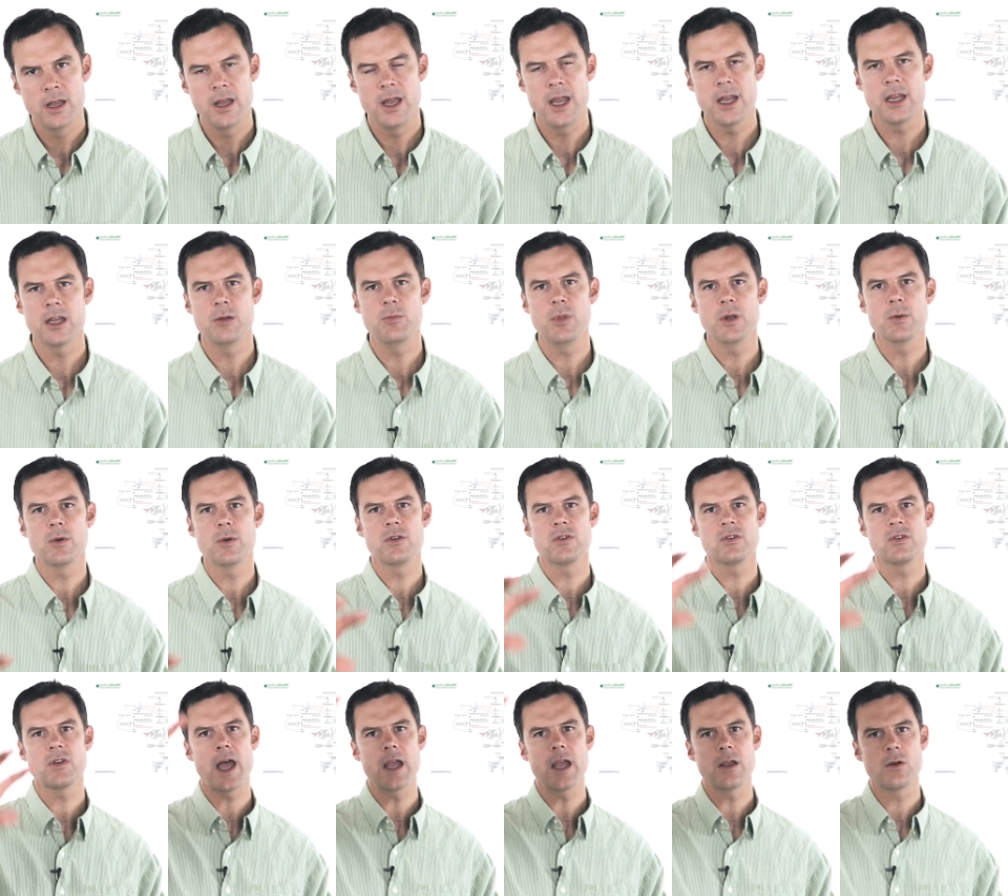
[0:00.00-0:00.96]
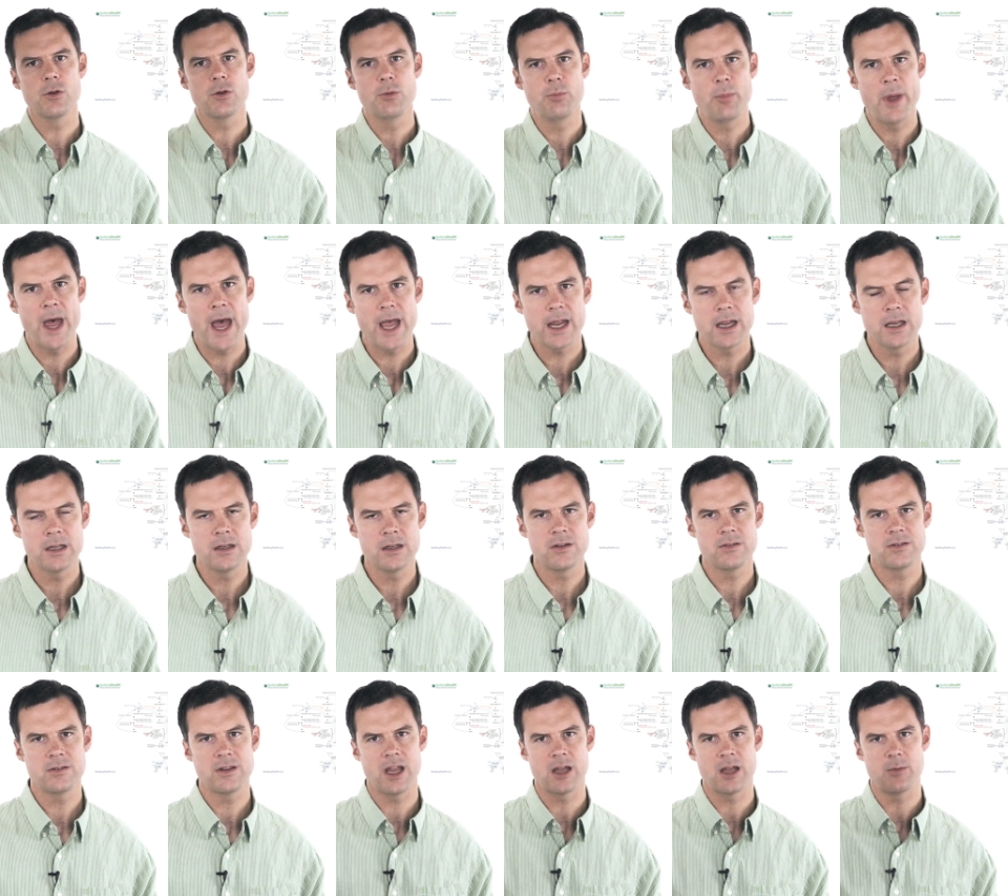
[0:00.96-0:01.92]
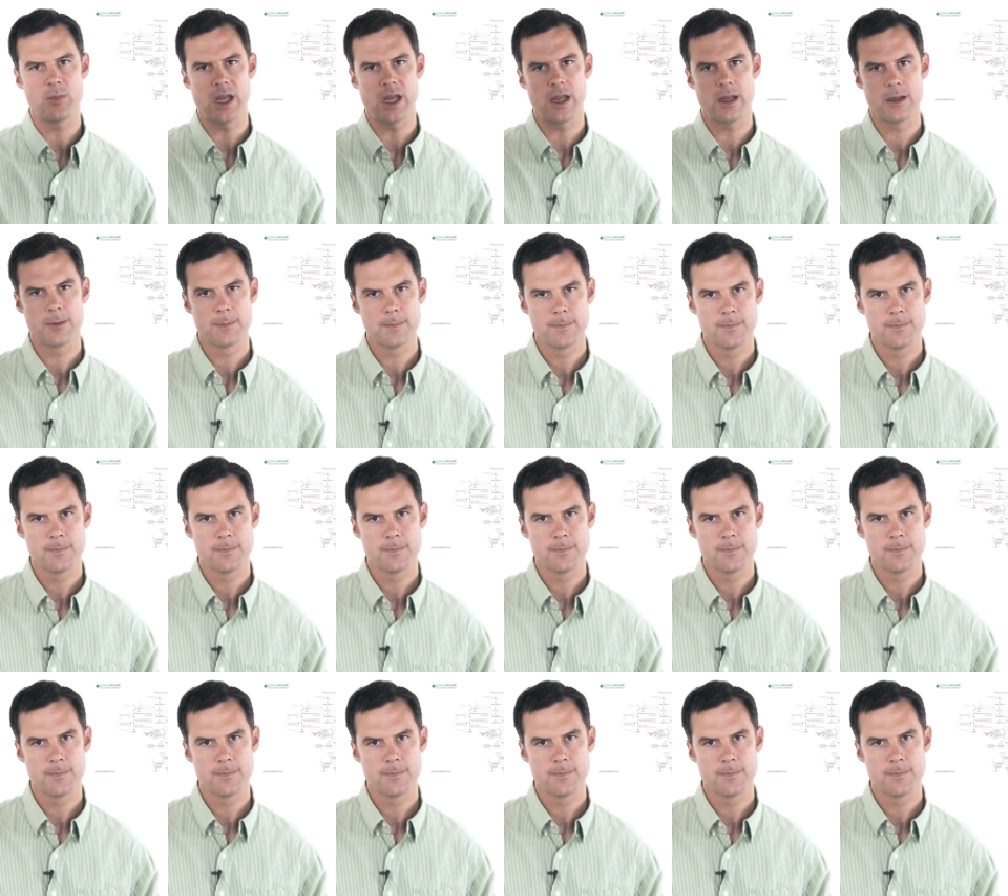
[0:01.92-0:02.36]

it can be recycled back into SAMe.